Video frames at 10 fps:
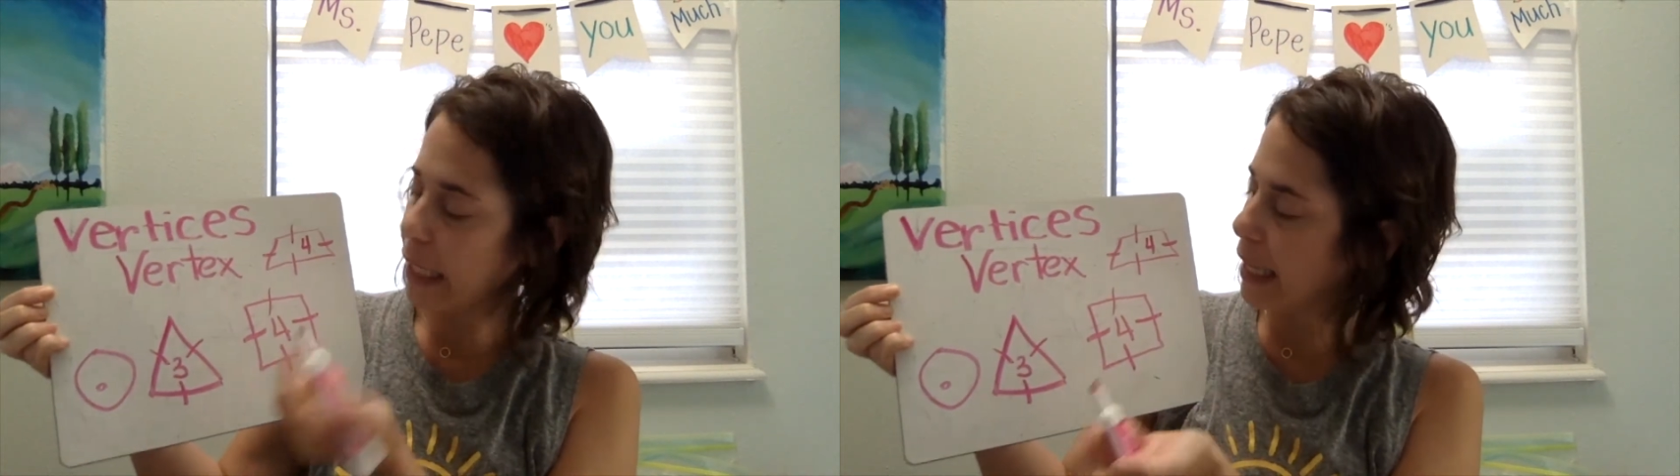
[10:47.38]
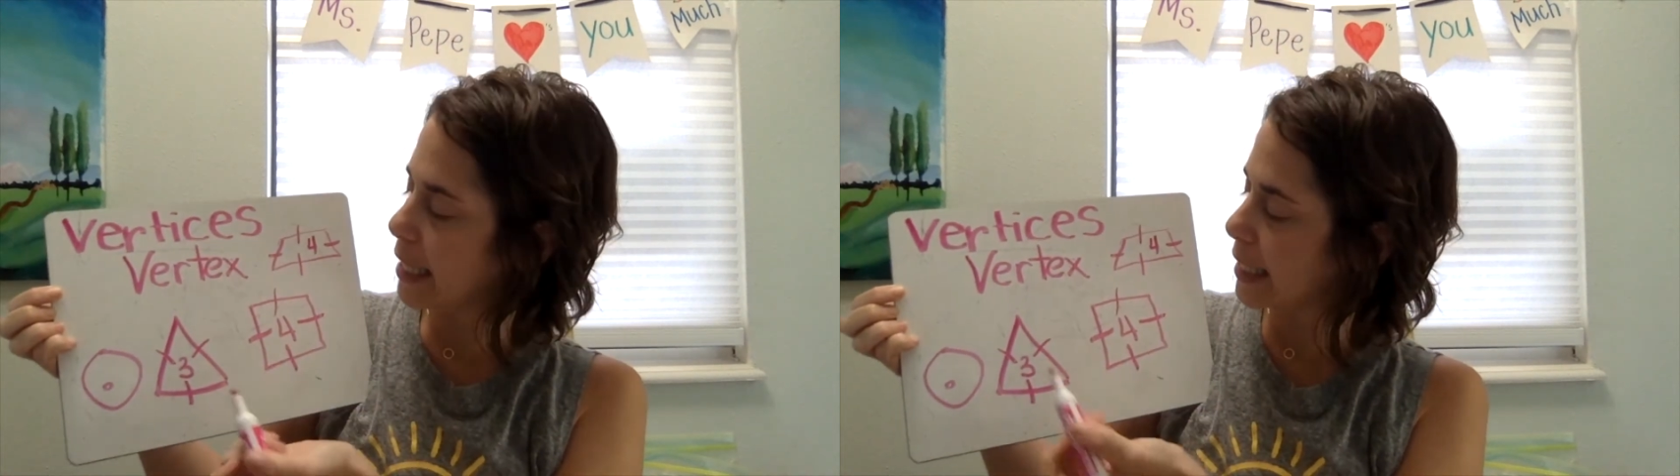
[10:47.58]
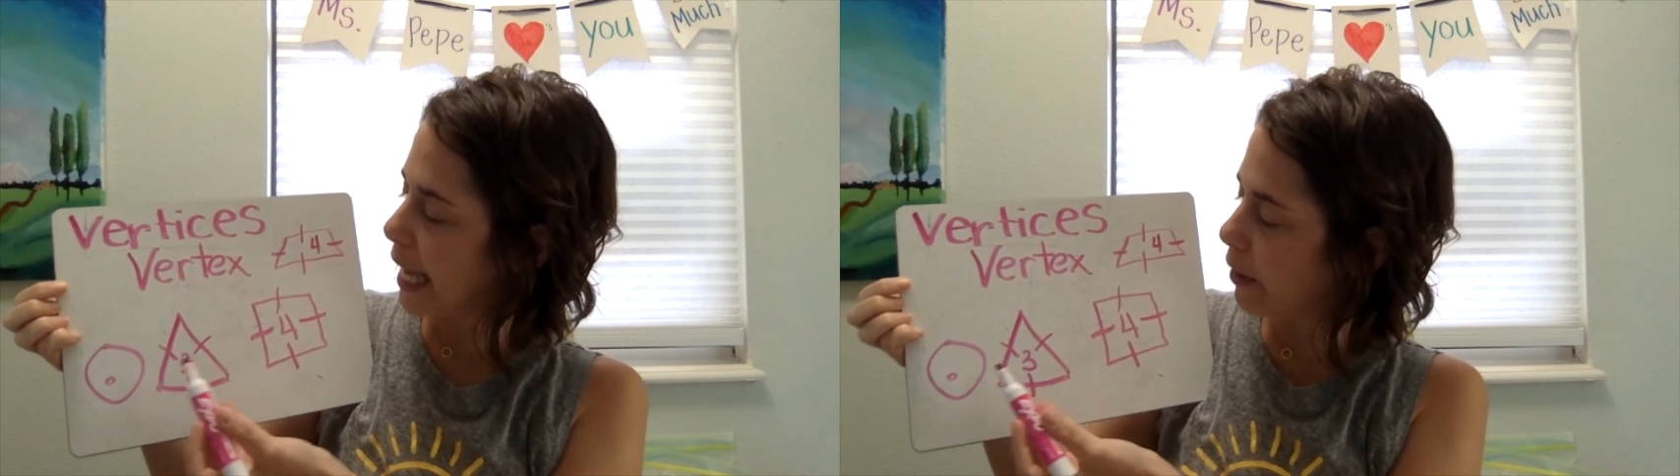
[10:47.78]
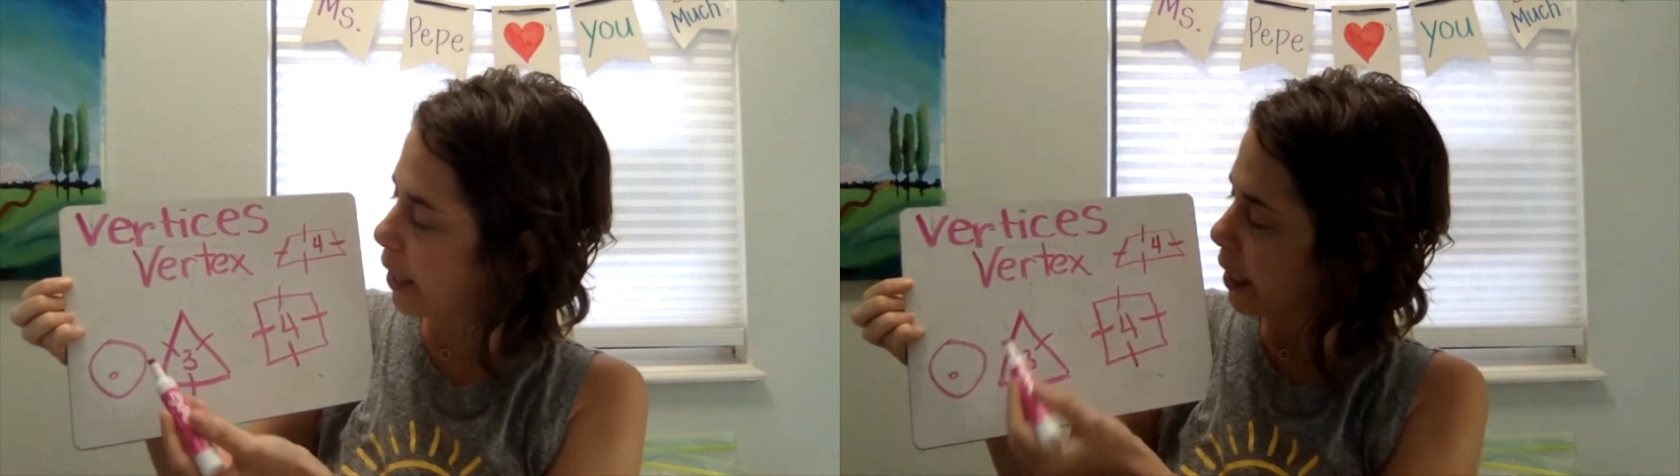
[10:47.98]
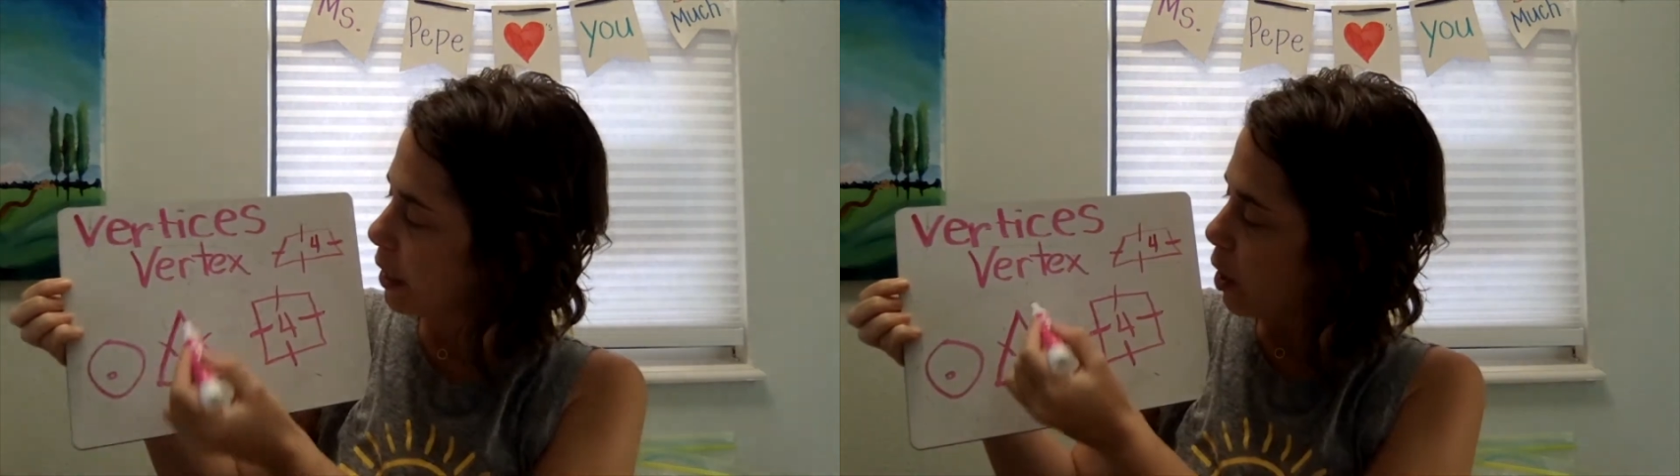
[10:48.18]
Let's count
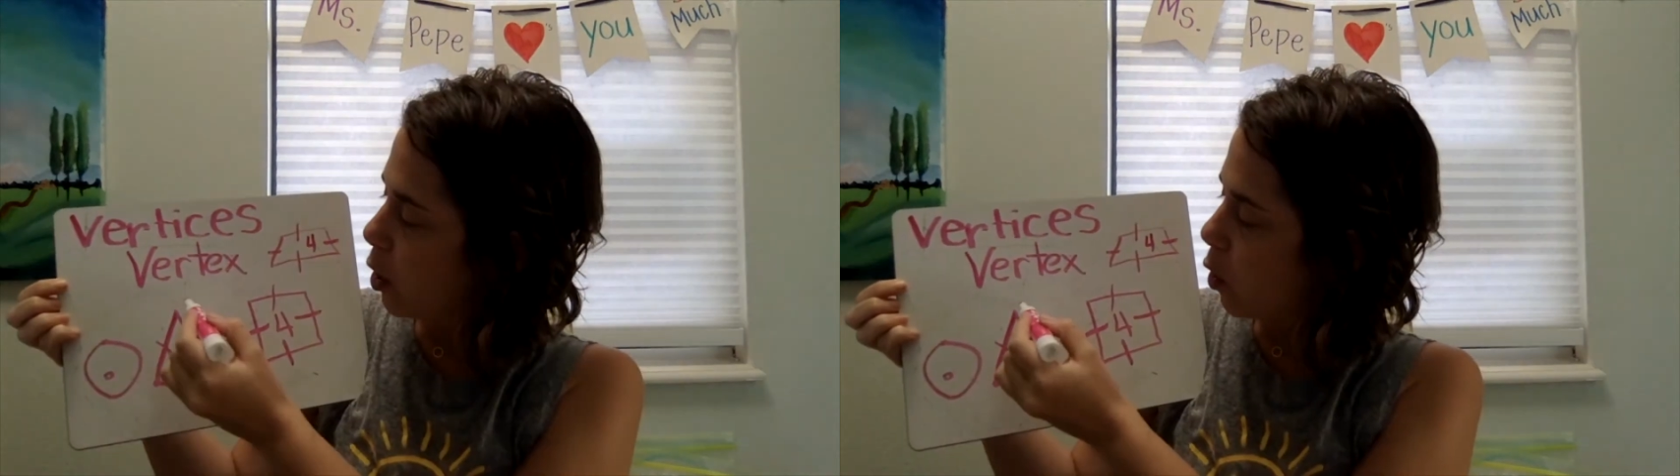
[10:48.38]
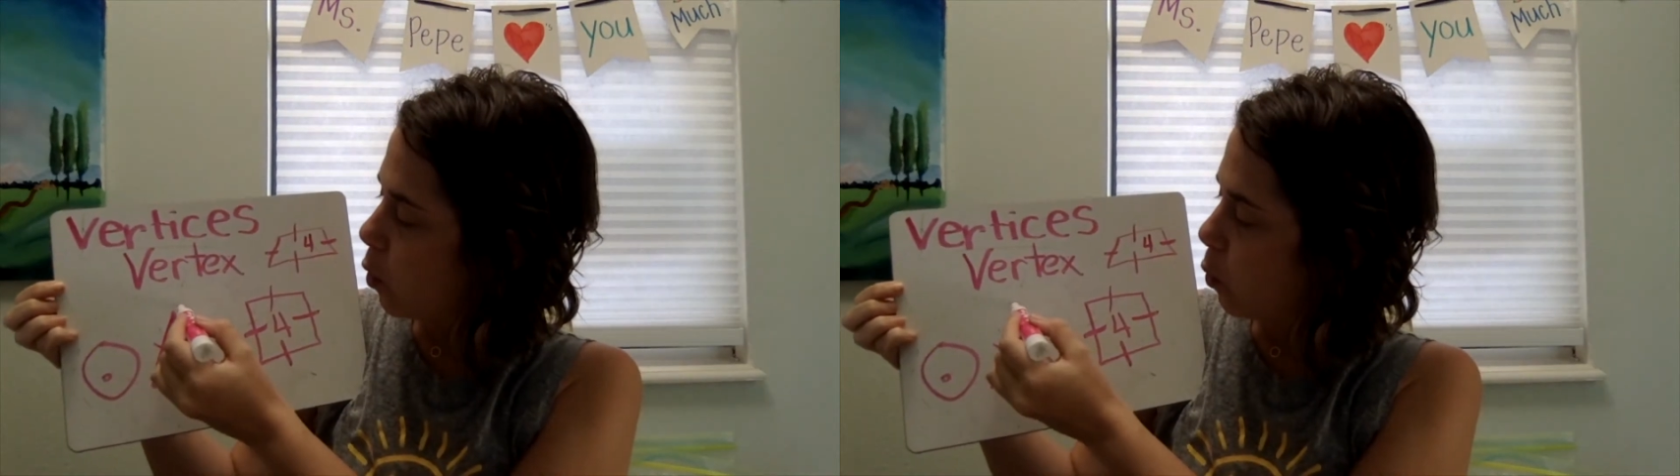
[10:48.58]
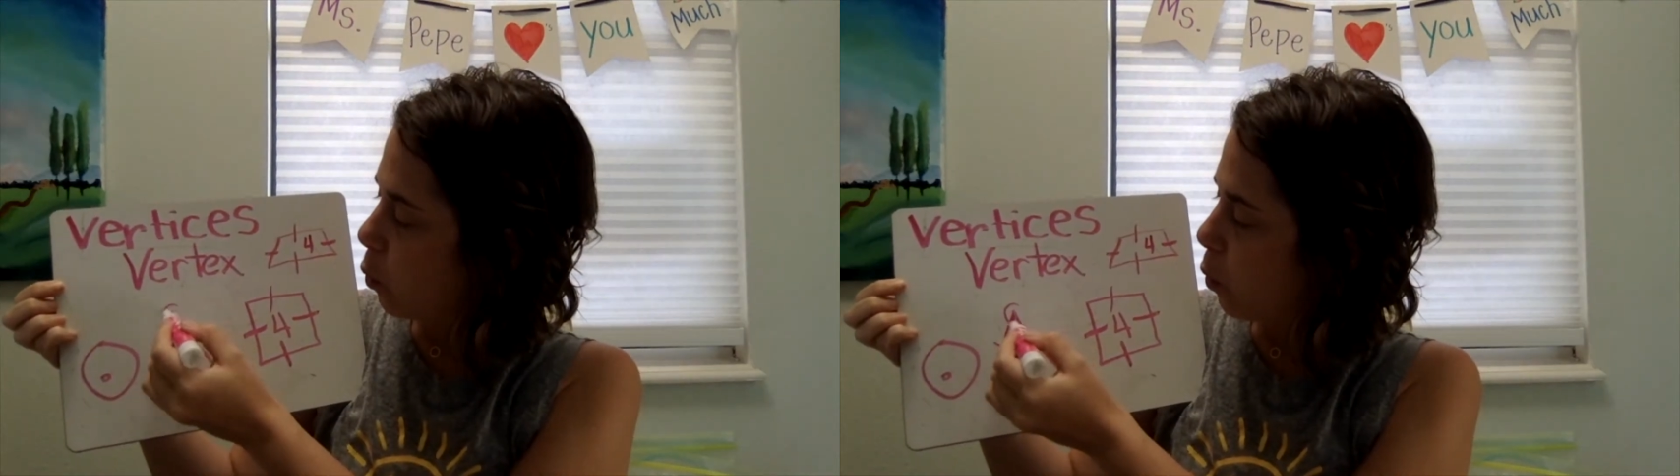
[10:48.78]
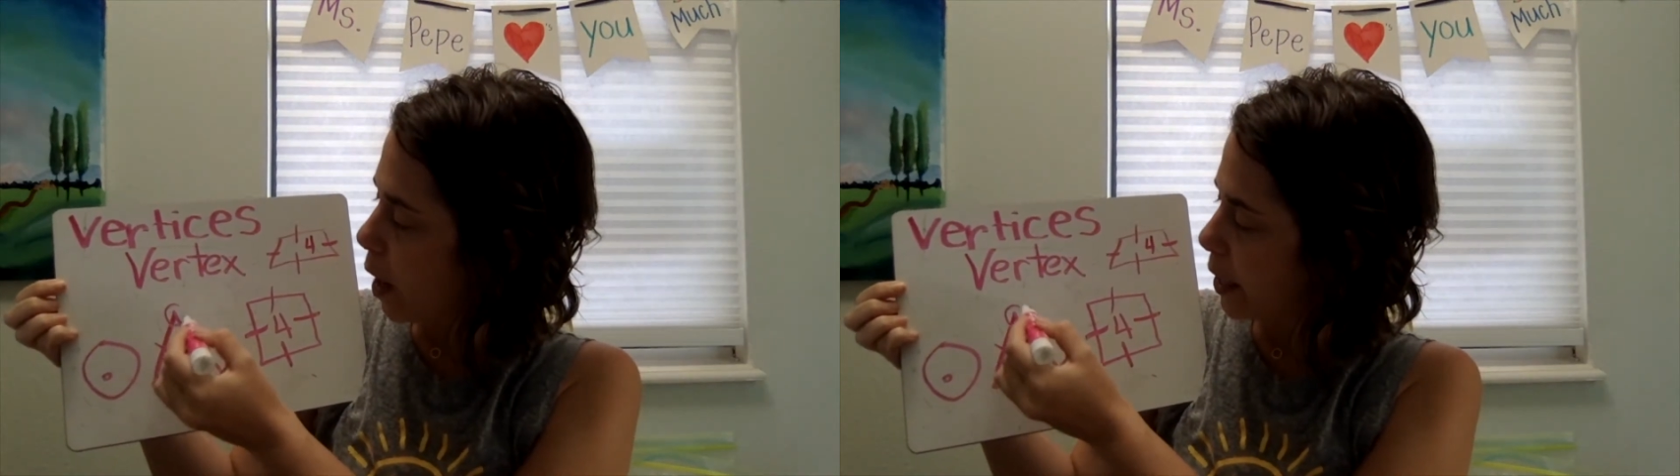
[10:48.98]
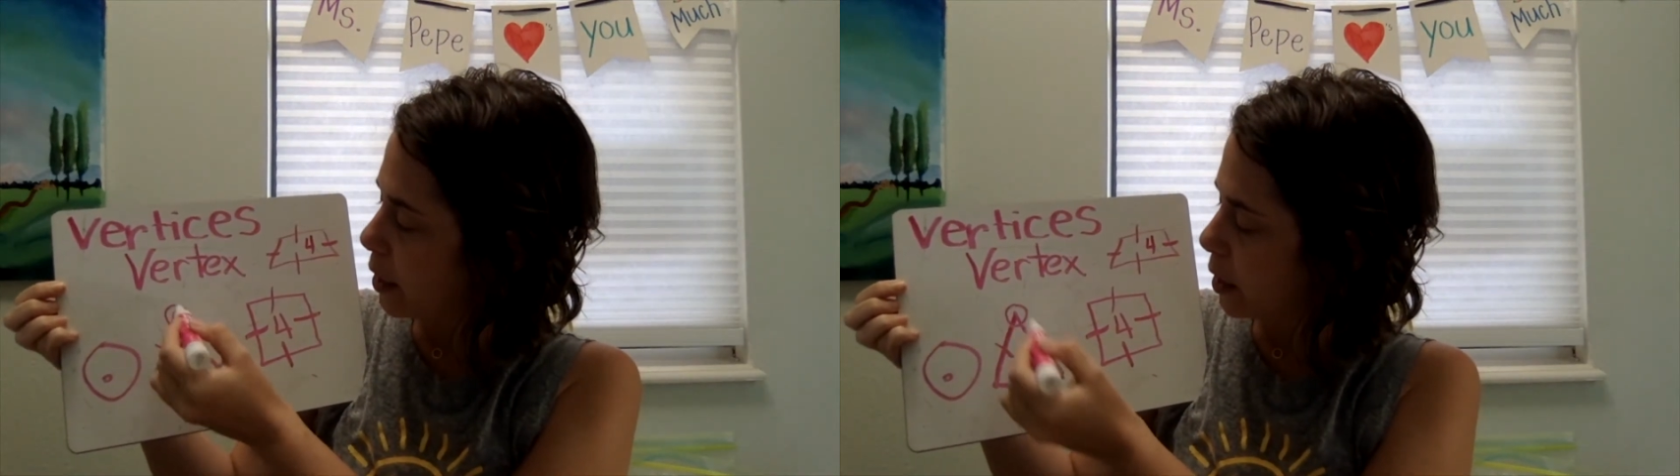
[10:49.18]
it.
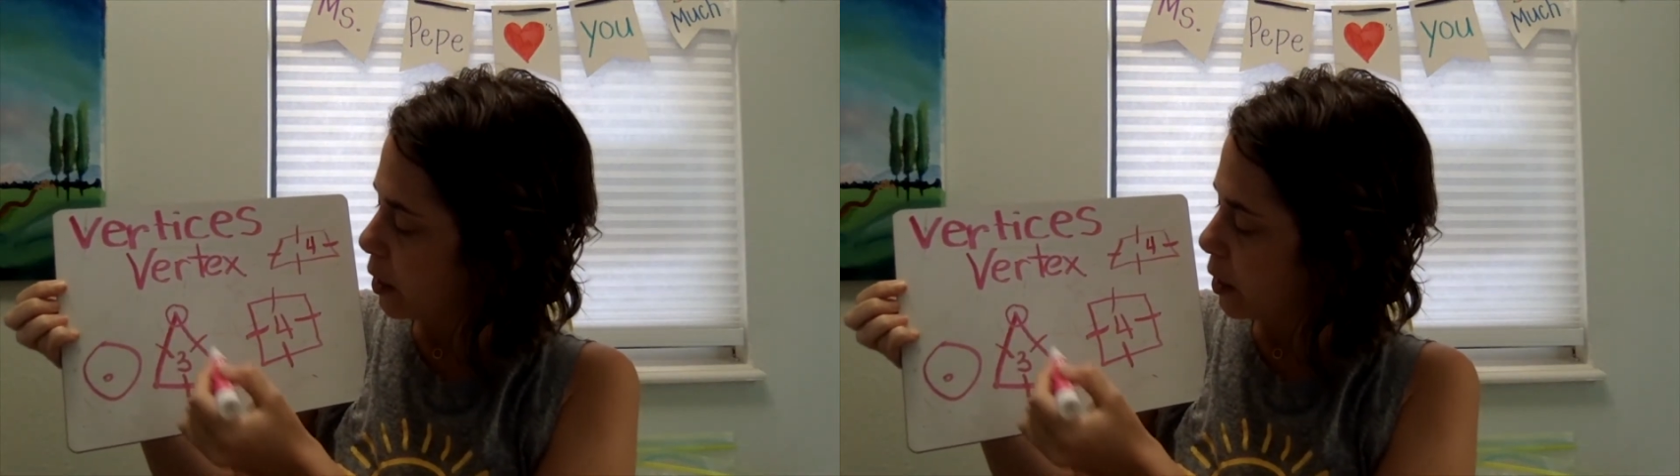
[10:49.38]
1,